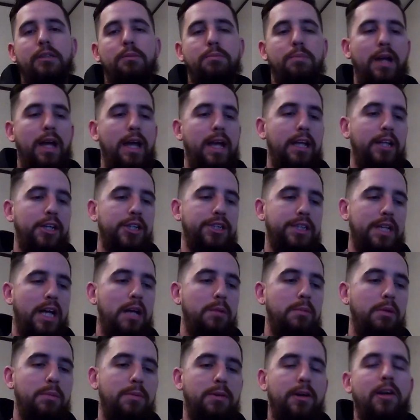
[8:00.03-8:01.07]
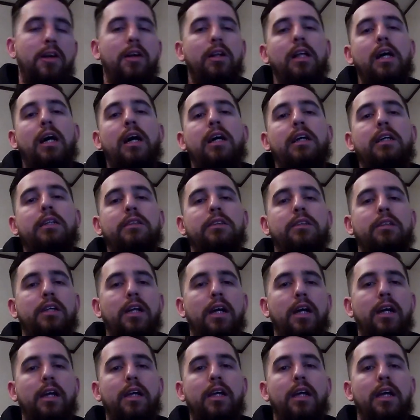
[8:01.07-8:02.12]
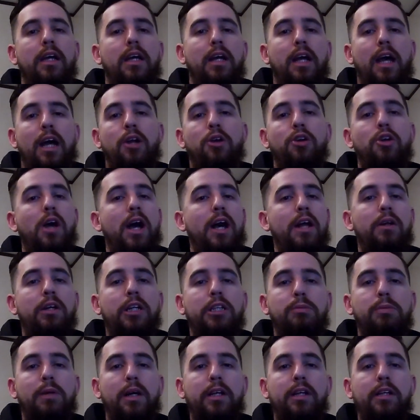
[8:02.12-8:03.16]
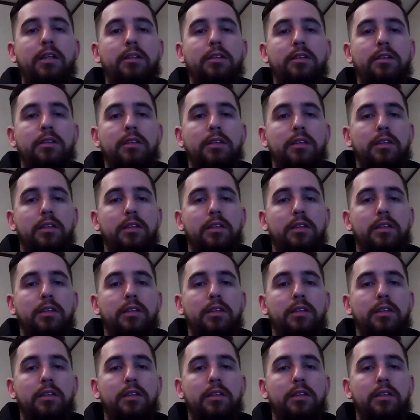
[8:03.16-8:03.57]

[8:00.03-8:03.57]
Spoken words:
the paint just had me paralyzed. Okay, I don't know how to explain it.